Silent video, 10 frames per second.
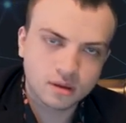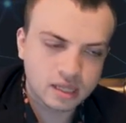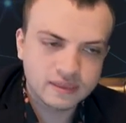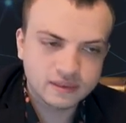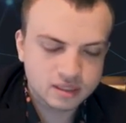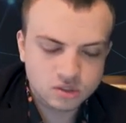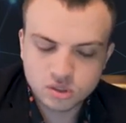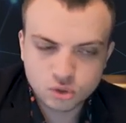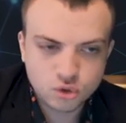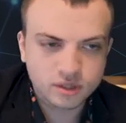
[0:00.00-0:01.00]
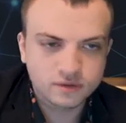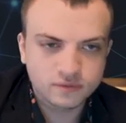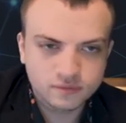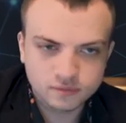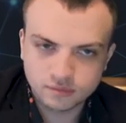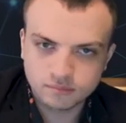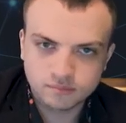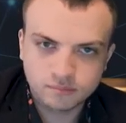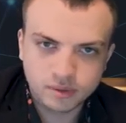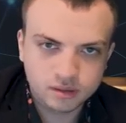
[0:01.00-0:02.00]
I think this is just instructive,
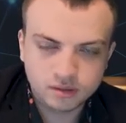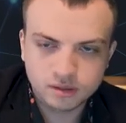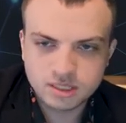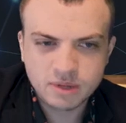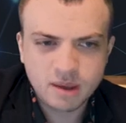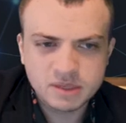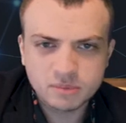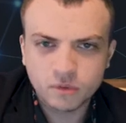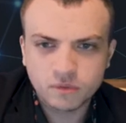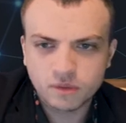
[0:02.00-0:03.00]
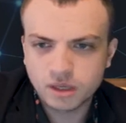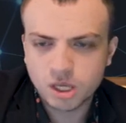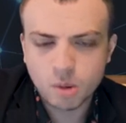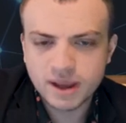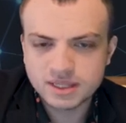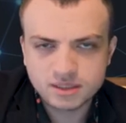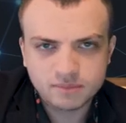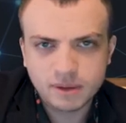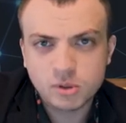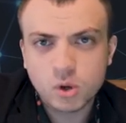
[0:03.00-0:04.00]
but sometimes people,
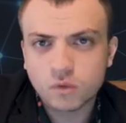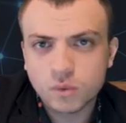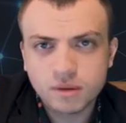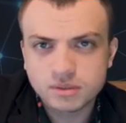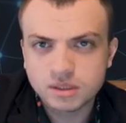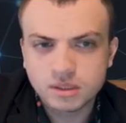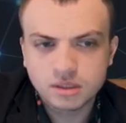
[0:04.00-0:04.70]
might be overwhelmed.